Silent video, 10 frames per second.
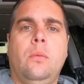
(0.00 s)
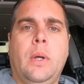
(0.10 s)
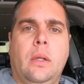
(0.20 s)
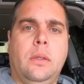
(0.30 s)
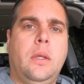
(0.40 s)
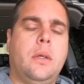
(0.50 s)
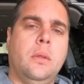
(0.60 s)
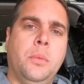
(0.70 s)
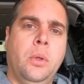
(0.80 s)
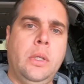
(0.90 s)
Well,
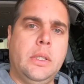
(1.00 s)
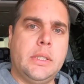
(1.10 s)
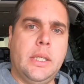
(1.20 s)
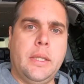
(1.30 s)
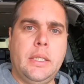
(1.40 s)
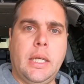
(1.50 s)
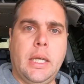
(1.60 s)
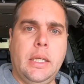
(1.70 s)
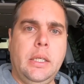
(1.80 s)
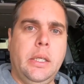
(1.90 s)
good morning. It's another
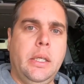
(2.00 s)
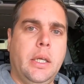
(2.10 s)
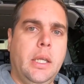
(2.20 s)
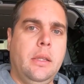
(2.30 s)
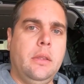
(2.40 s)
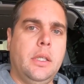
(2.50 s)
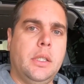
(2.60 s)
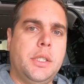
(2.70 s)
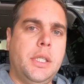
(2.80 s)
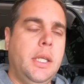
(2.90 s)
day here in the
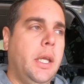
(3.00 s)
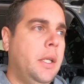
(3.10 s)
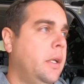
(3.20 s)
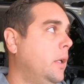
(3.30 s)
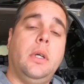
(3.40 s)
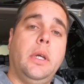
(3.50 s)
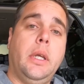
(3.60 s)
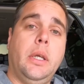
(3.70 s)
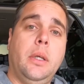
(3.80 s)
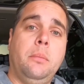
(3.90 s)
shed. I
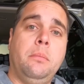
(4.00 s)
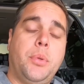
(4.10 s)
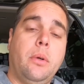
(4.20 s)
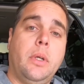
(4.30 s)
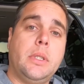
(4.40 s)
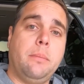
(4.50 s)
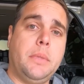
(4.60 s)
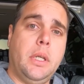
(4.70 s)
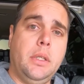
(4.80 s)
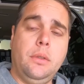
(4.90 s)
am progress
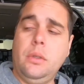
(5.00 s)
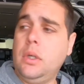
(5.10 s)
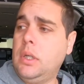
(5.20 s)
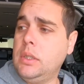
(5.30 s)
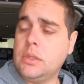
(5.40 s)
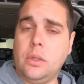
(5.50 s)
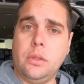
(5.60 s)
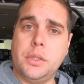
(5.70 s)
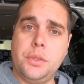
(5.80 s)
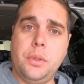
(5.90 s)
updating you guys
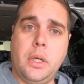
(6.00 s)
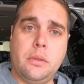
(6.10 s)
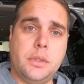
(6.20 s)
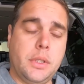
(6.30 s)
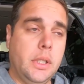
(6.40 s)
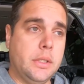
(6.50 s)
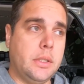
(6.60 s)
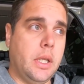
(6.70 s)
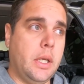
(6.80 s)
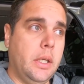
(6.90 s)
on the 200. So
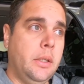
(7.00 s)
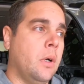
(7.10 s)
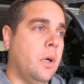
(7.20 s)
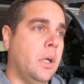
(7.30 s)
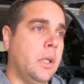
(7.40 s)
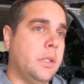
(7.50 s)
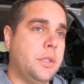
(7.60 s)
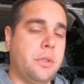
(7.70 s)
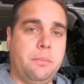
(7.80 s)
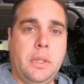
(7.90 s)
yesterday I
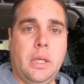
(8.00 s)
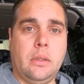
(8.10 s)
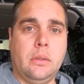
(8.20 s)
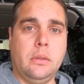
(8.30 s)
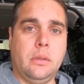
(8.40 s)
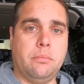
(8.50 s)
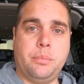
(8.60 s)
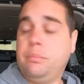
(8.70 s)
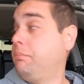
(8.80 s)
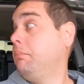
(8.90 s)
stripped out
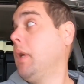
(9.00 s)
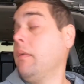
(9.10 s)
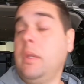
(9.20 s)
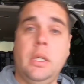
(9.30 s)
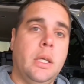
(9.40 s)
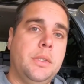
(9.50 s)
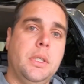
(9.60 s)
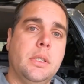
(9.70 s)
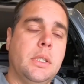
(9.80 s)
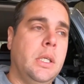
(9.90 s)
everything, as
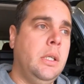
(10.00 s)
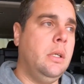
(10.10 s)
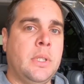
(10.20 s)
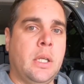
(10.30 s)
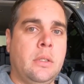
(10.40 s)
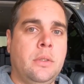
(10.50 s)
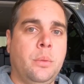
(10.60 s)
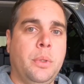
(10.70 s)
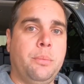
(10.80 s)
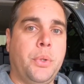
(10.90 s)
you can see. Started to do
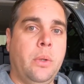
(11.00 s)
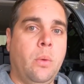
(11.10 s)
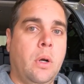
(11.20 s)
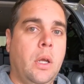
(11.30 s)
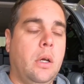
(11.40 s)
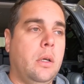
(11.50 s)
a bit of pre-wire.